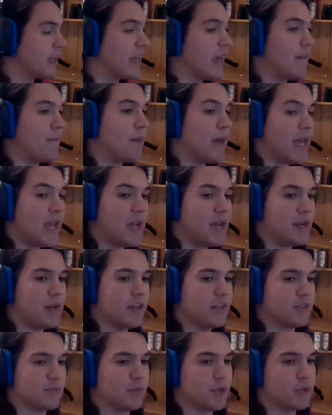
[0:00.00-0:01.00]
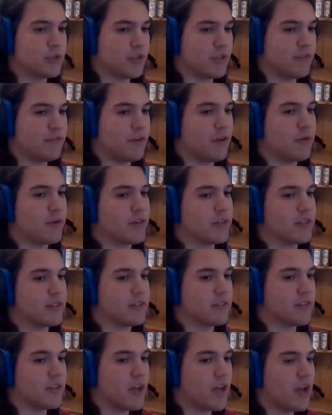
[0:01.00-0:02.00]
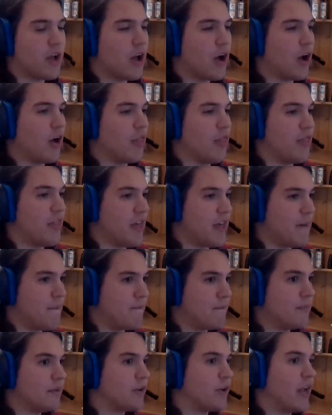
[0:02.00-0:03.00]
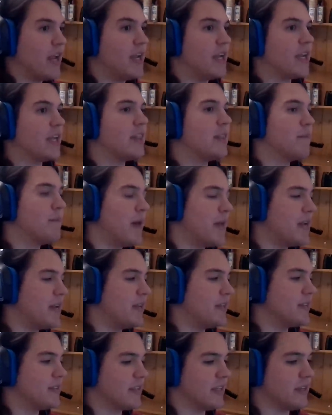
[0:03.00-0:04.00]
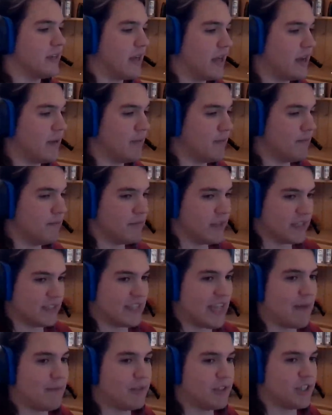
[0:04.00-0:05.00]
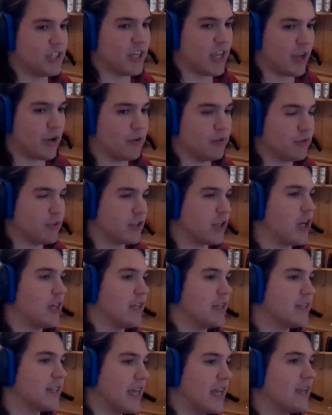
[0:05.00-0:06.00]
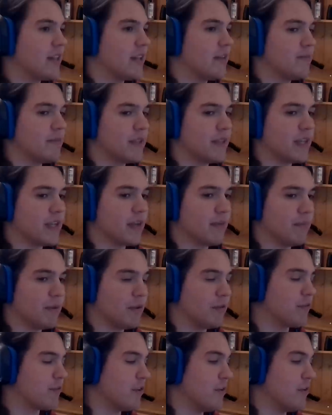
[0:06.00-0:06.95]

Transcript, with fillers: campaign is mostly focused on them gaining independence and establishing a own solid kingdom that they can build